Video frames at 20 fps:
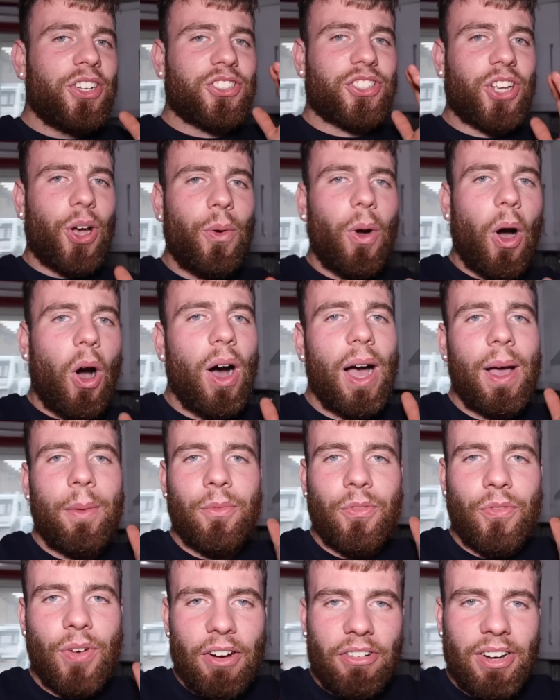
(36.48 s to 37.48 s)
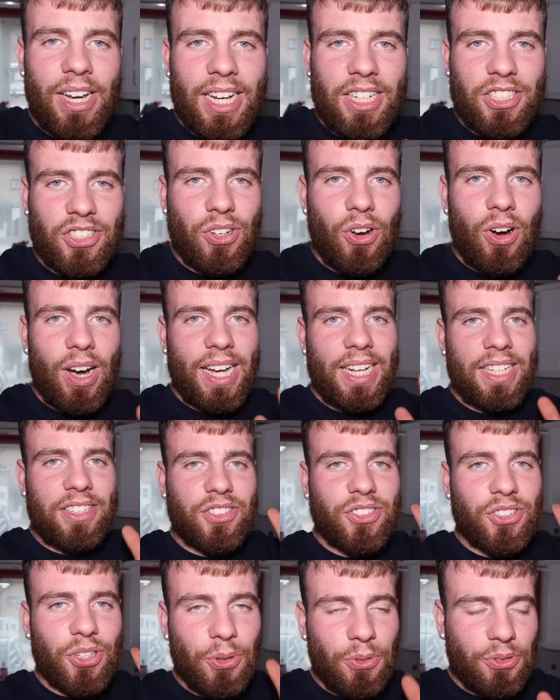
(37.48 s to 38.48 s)
So I'm very
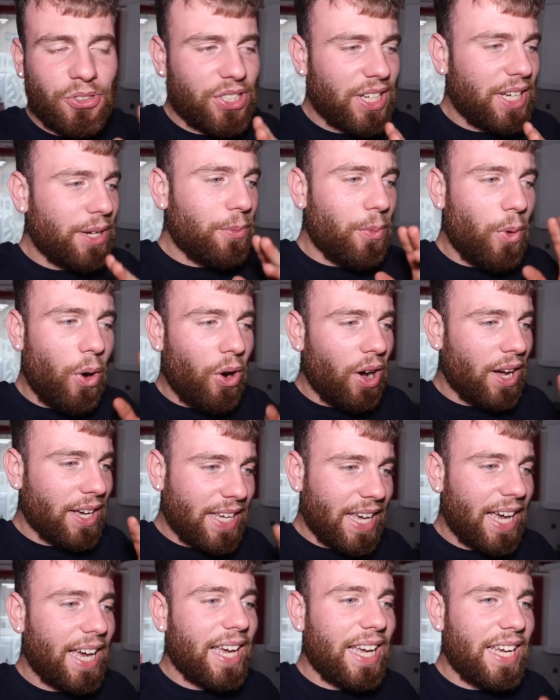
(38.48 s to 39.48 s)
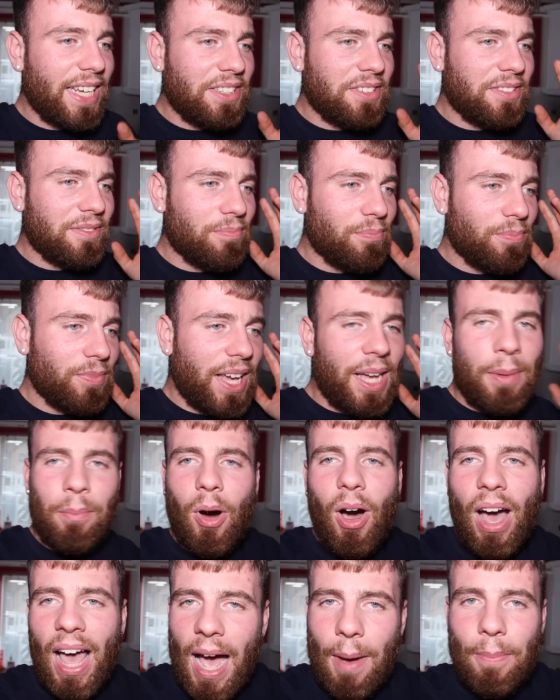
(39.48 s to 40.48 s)
excited to see what I get in
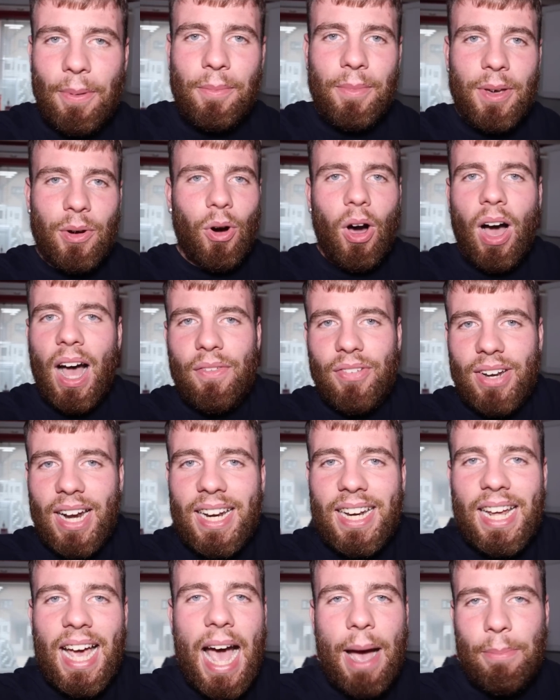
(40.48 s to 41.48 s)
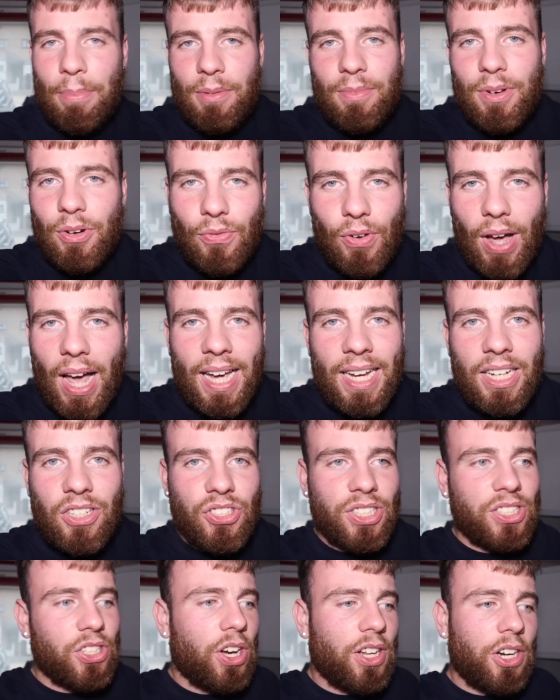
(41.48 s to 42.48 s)
my Happy Meal. I haven't had a Happy Meal for
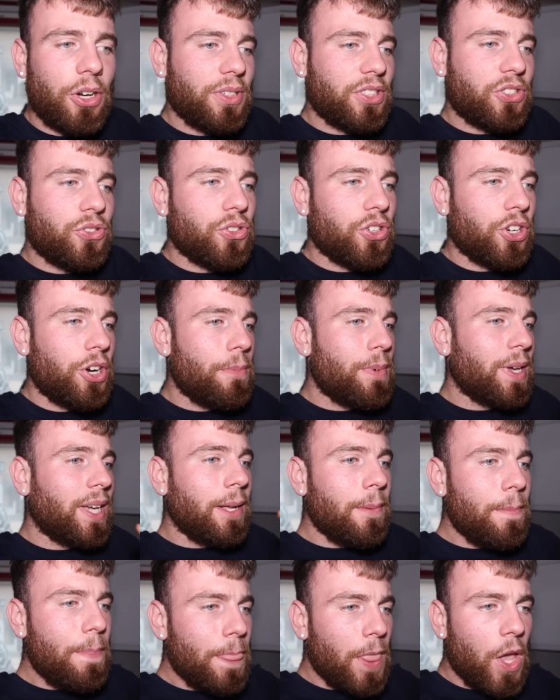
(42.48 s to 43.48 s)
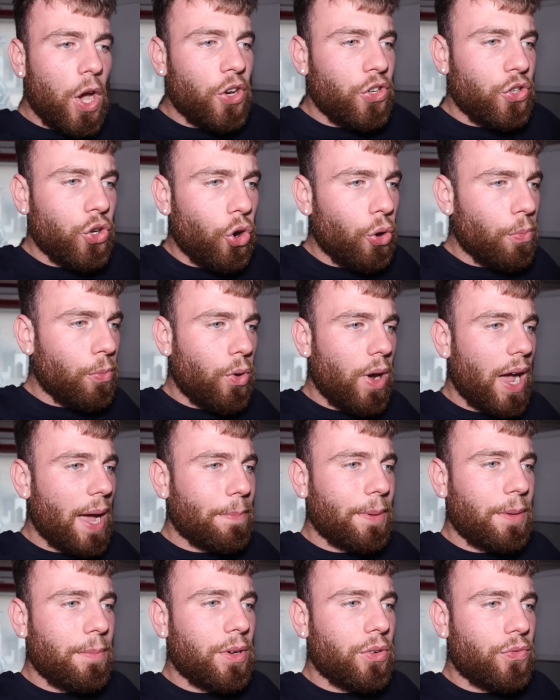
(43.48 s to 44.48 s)
ages. I know it's not going to be a normal
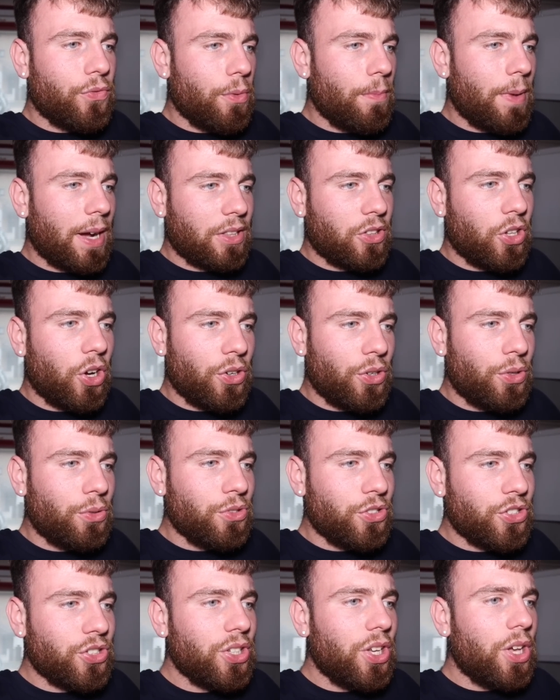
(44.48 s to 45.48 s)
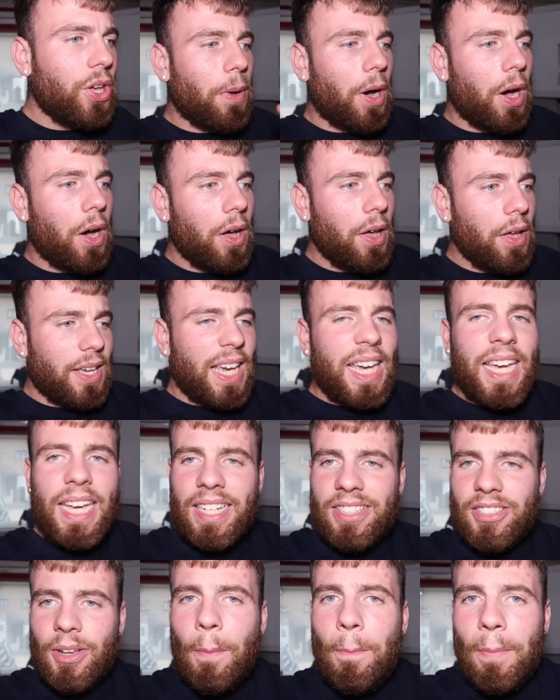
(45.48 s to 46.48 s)
Happy Meal for McDonald's, but it
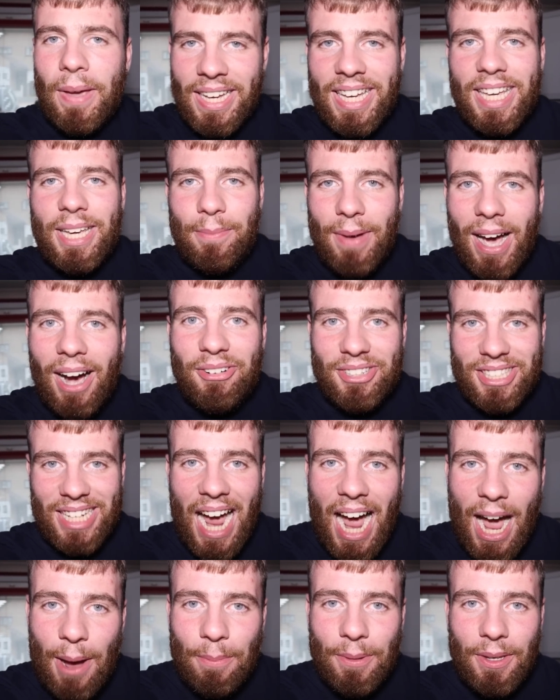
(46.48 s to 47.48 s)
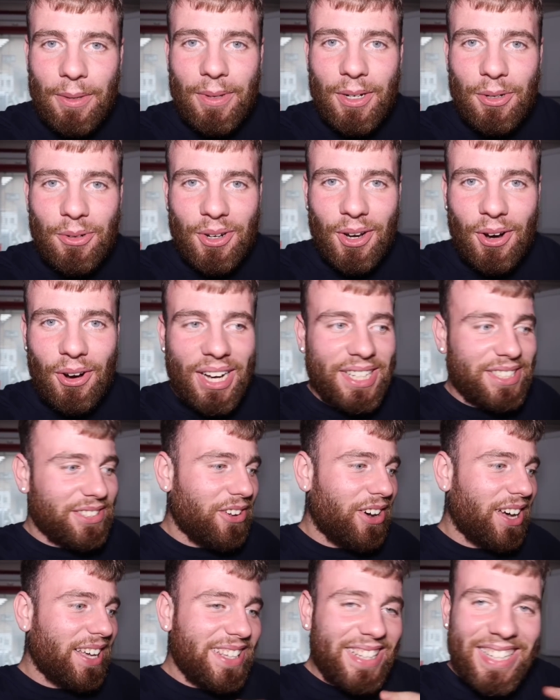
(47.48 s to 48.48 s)
is a Mickey Mouse Happy Meal, guys.
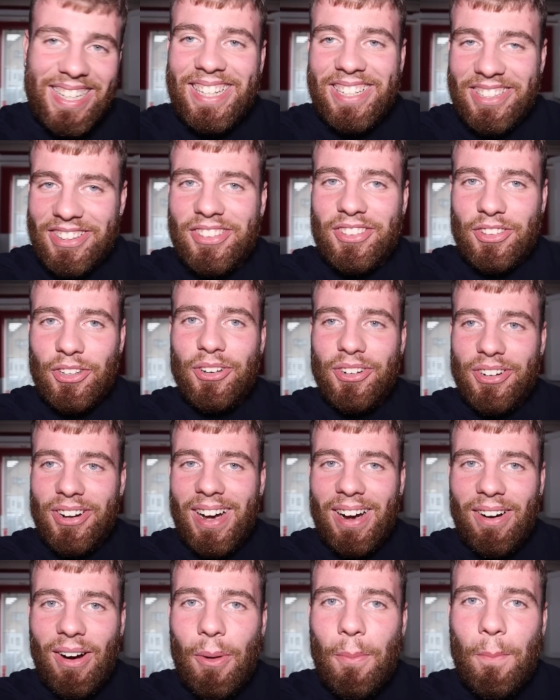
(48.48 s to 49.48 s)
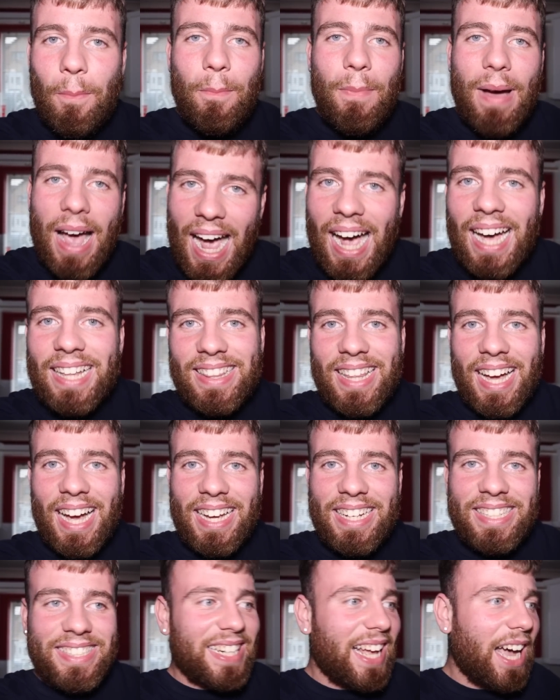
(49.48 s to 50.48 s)
Like, do you know how mad
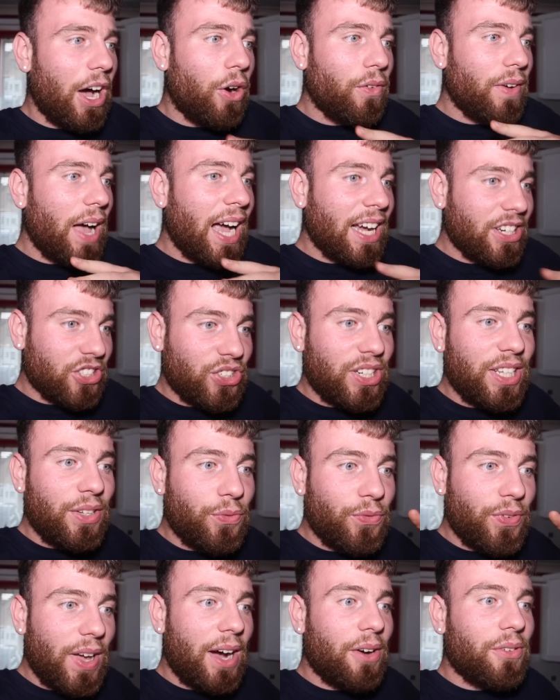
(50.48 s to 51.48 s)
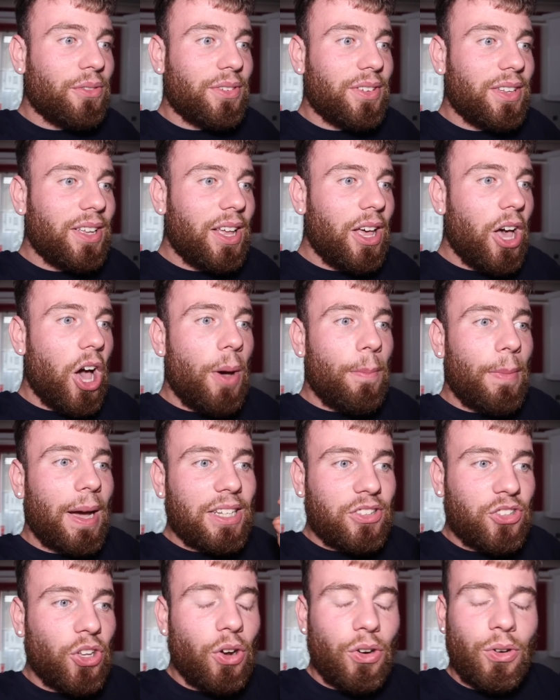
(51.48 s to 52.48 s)
that is that I've actually found a
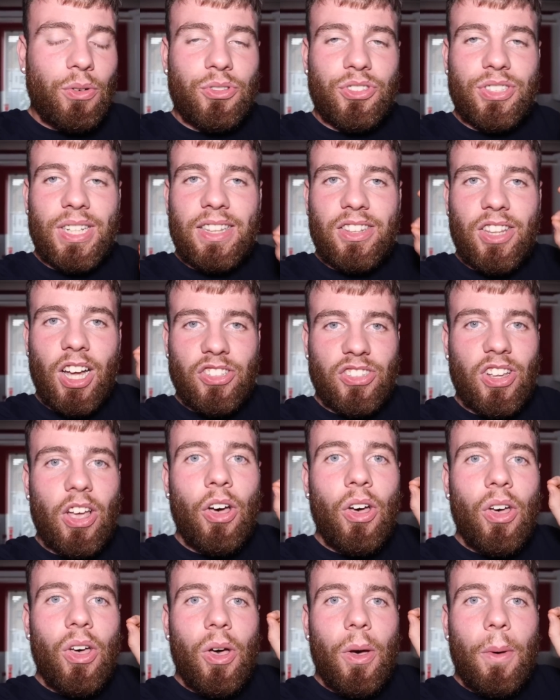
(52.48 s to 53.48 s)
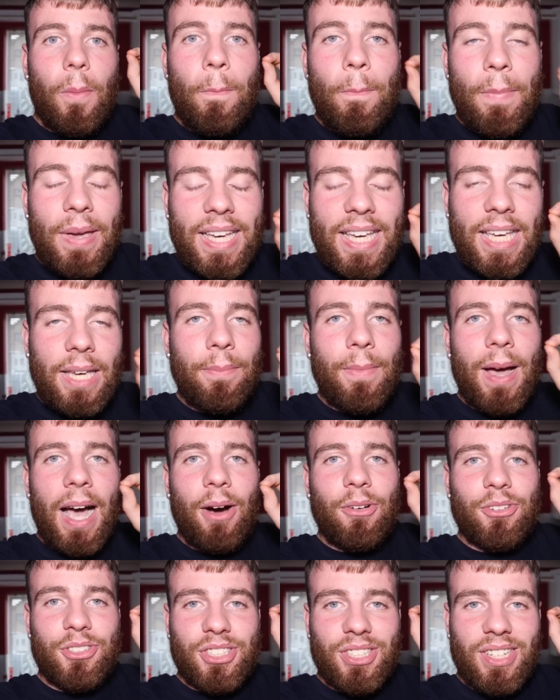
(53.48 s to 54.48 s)
McDonald's that does a Mickey
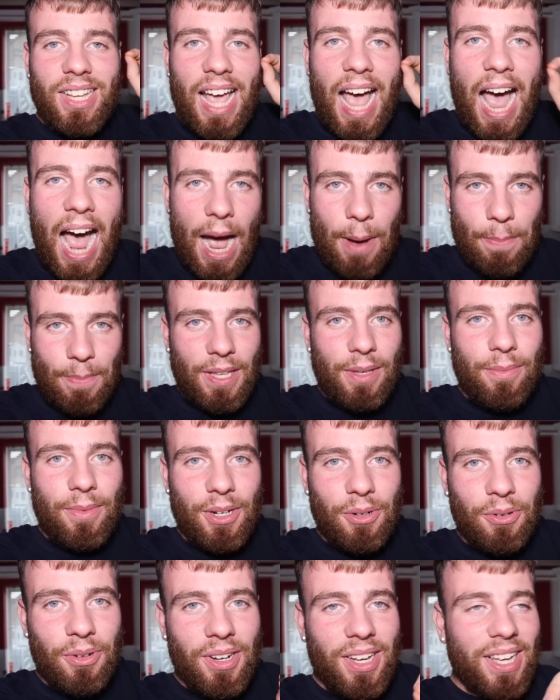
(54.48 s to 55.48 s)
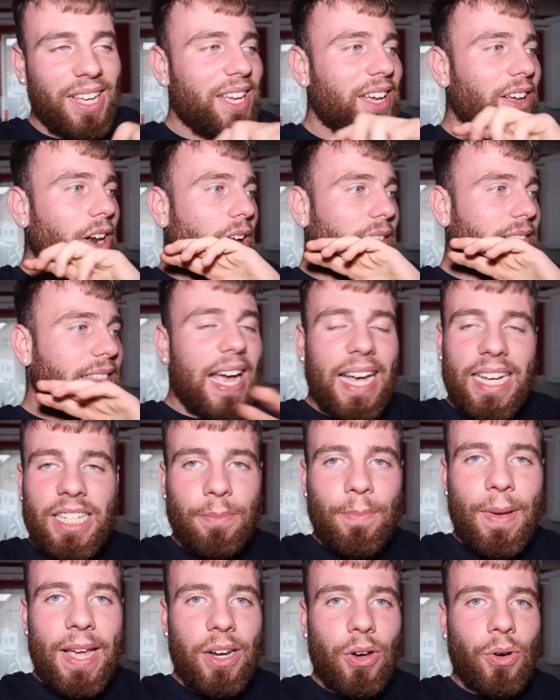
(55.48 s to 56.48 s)
Mouse Happy Meal? Like, that
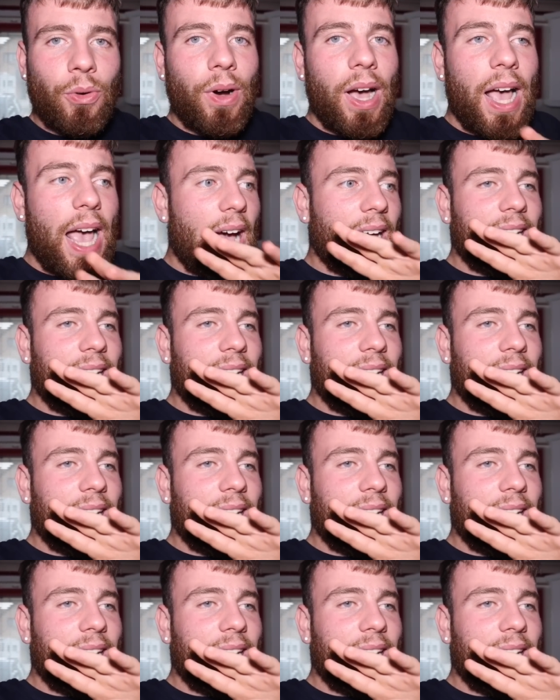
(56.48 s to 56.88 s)
is mental.